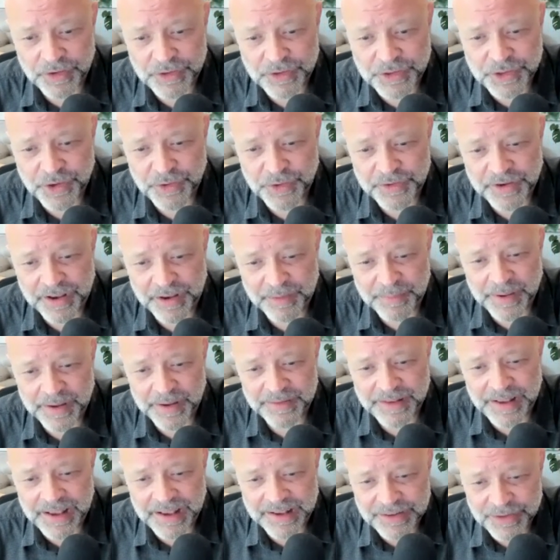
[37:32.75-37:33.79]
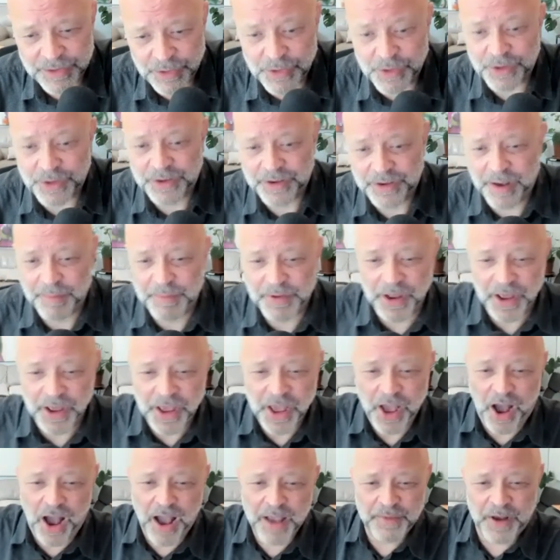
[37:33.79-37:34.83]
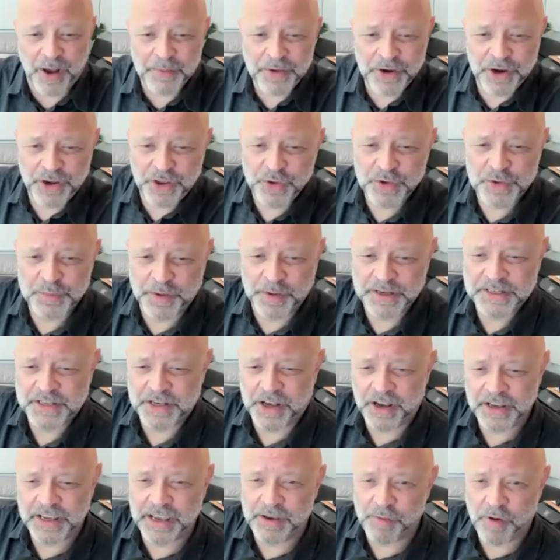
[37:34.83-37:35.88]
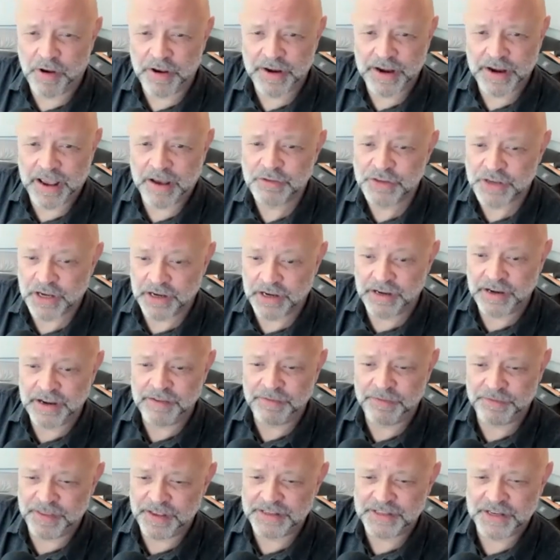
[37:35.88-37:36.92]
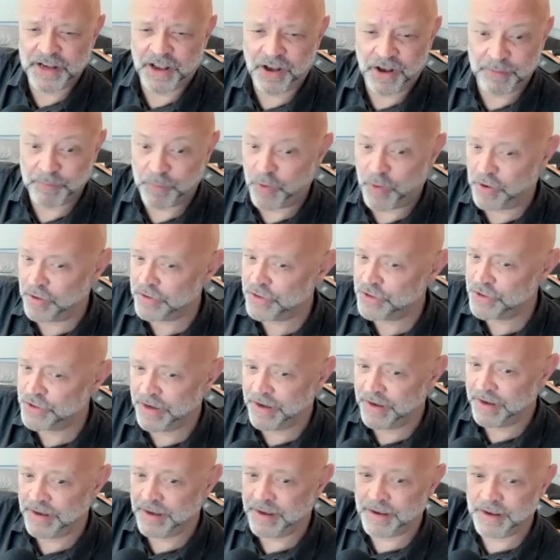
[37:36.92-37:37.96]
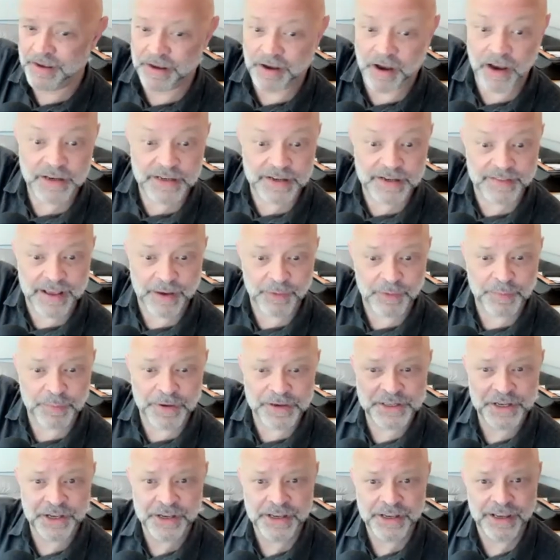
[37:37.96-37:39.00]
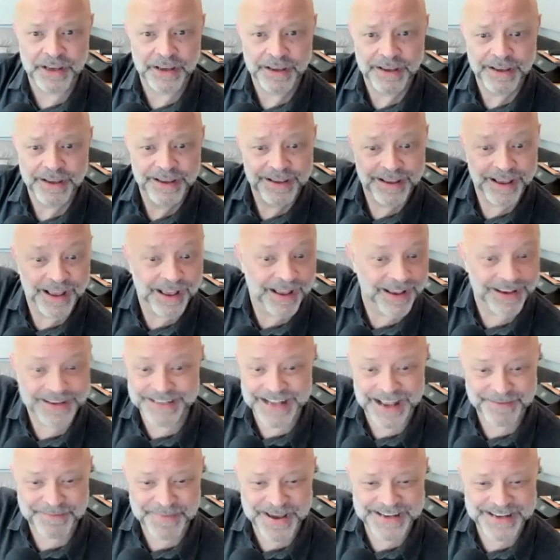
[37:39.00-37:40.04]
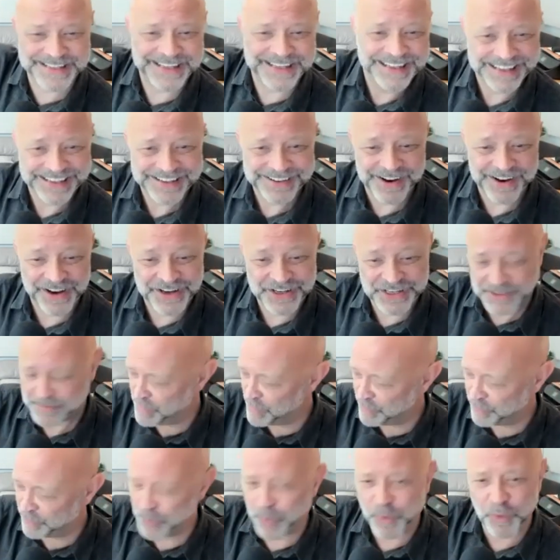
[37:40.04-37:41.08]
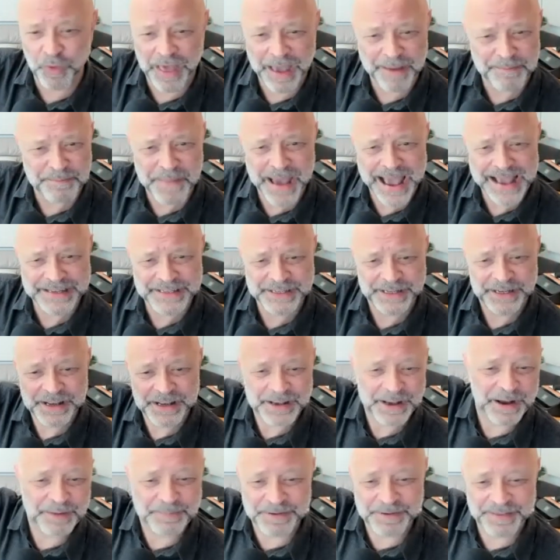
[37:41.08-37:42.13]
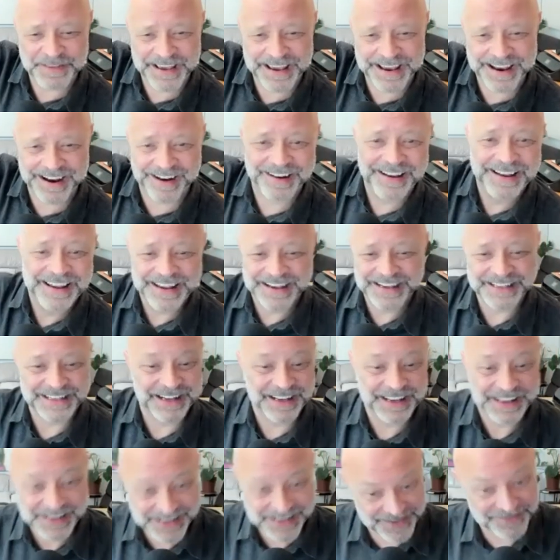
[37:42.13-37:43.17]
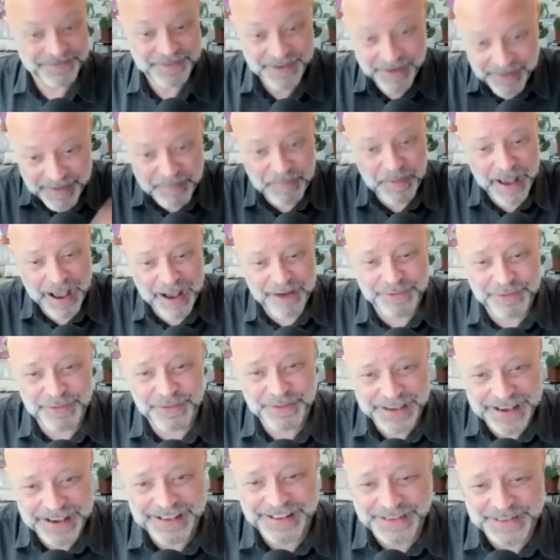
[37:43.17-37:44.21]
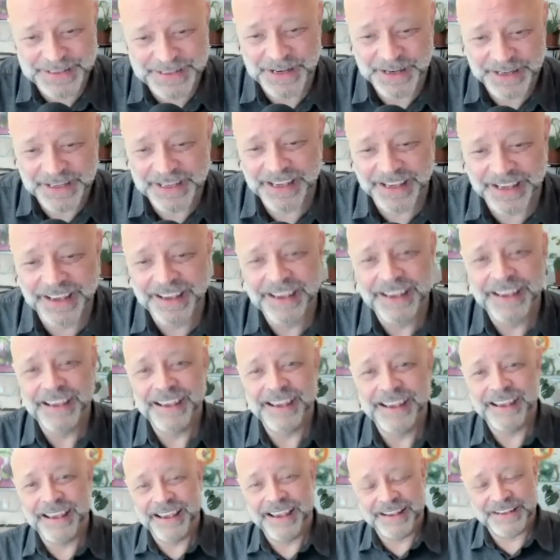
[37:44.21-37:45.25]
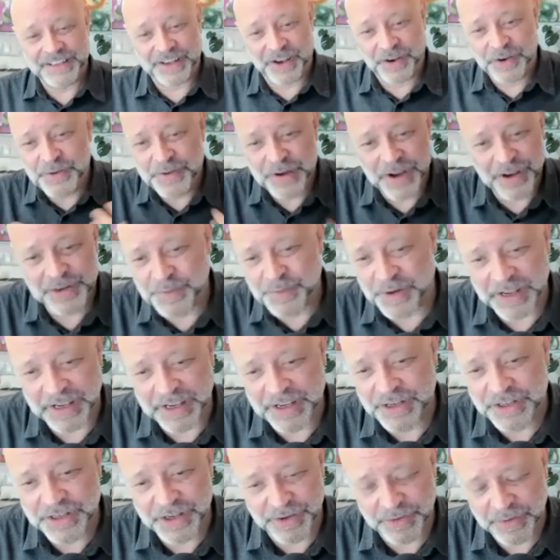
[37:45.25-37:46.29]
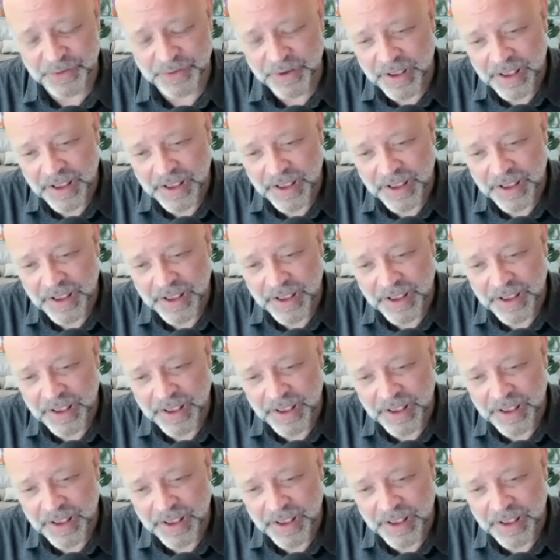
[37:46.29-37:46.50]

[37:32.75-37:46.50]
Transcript: There's no doubt about that. Look, I'm going I'm going to use my psyche right now to lift this arm. Watch, I did that with my psyche. Isn't that amazing? Look, I just moved all that matter up in the air. It's like it's a very powerful thing, the psyche. So who knows what it can do?